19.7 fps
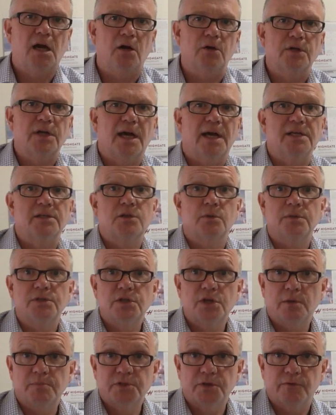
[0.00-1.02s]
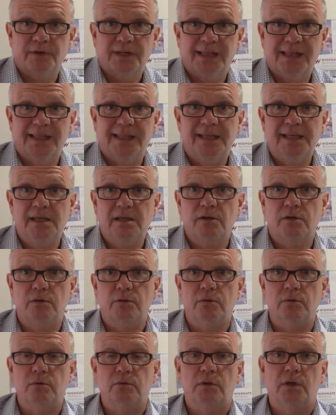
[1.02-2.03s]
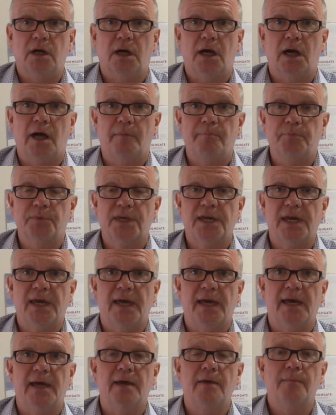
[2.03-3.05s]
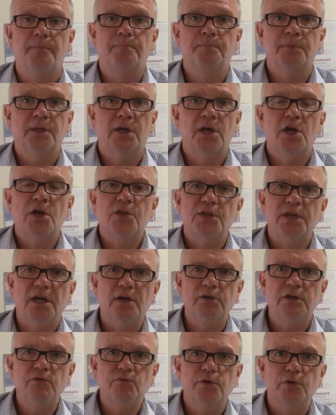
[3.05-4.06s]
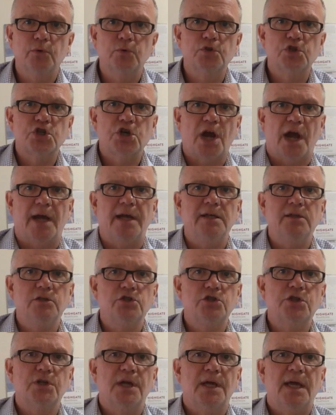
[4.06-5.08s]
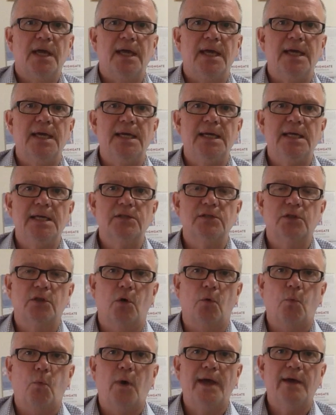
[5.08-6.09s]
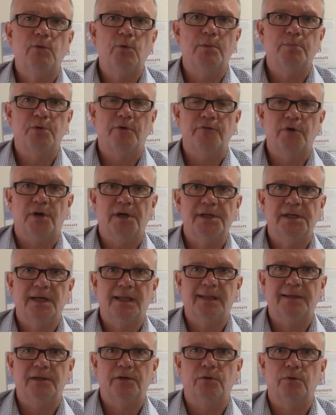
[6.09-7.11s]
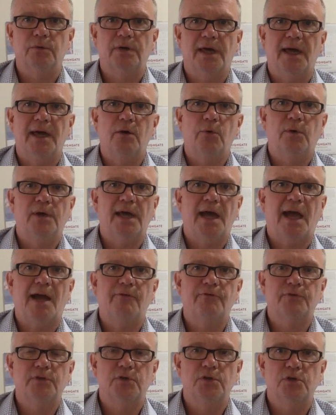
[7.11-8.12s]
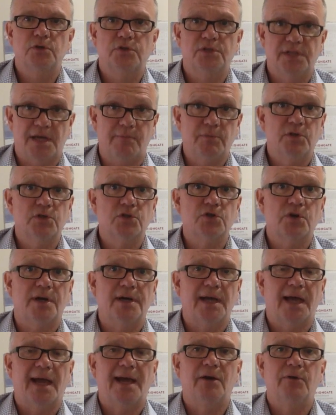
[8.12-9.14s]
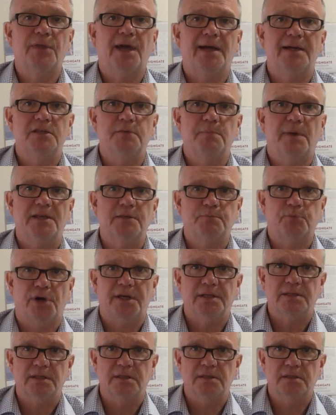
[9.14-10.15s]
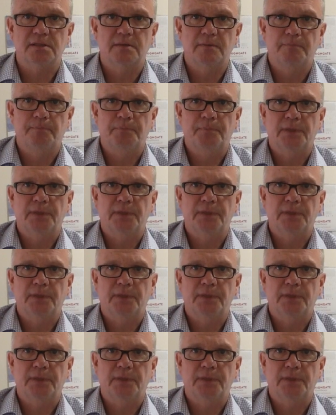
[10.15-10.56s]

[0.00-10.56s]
Okay, so in terms of clinical care, the only real change is that where we're providing clinical care, we have to demonstrate how that is best practice.